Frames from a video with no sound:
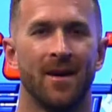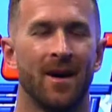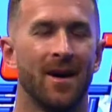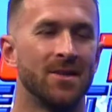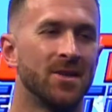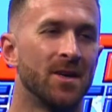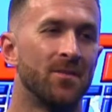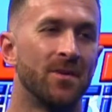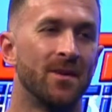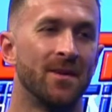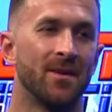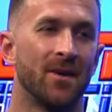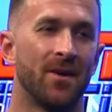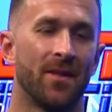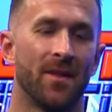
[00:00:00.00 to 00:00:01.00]
Hi JP,
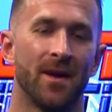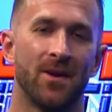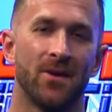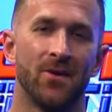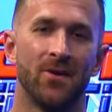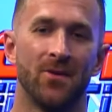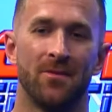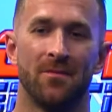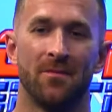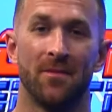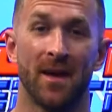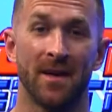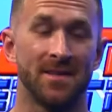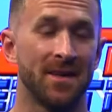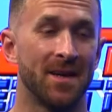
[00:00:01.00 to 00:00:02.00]
yeah, thank you.
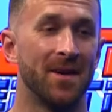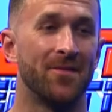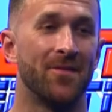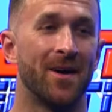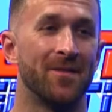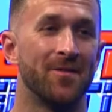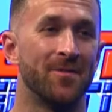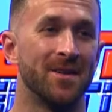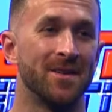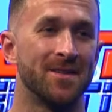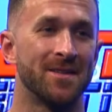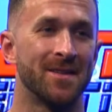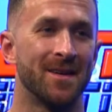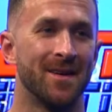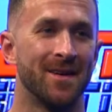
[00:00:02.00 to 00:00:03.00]
Thanks again for having me.
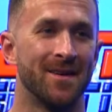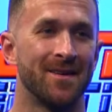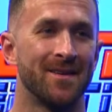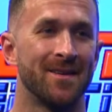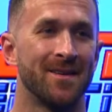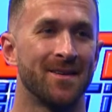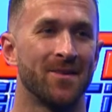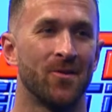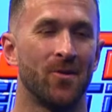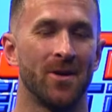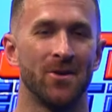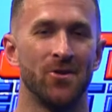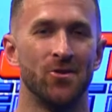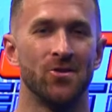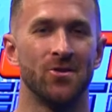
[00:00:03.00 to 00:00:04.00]
It's quite
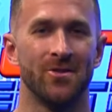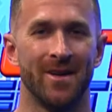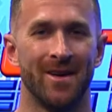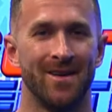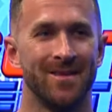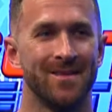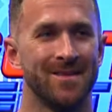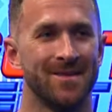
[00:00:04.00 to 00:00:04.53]
unusual now.